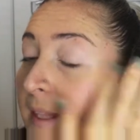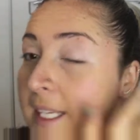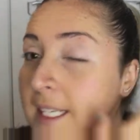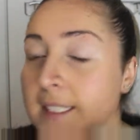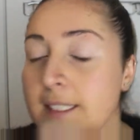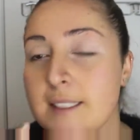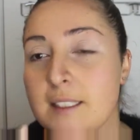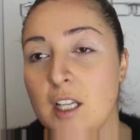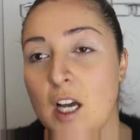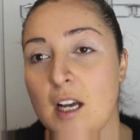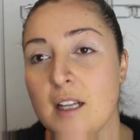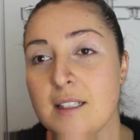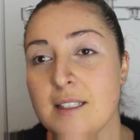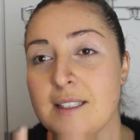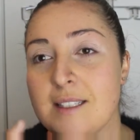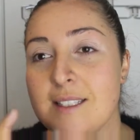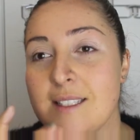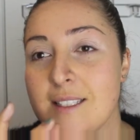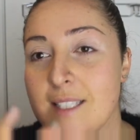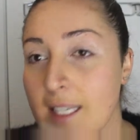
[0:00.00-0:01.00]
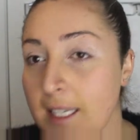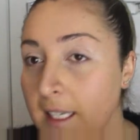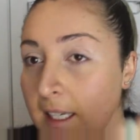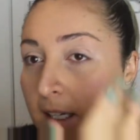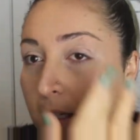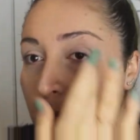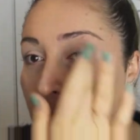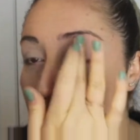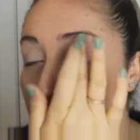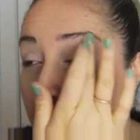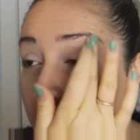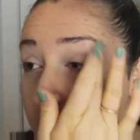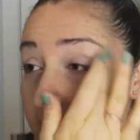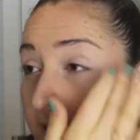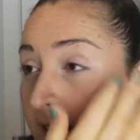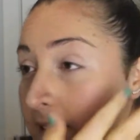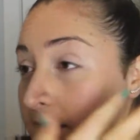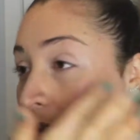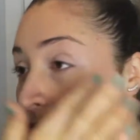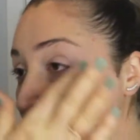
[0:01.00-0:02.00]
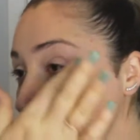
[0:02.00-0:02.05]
It's not sticky, but it does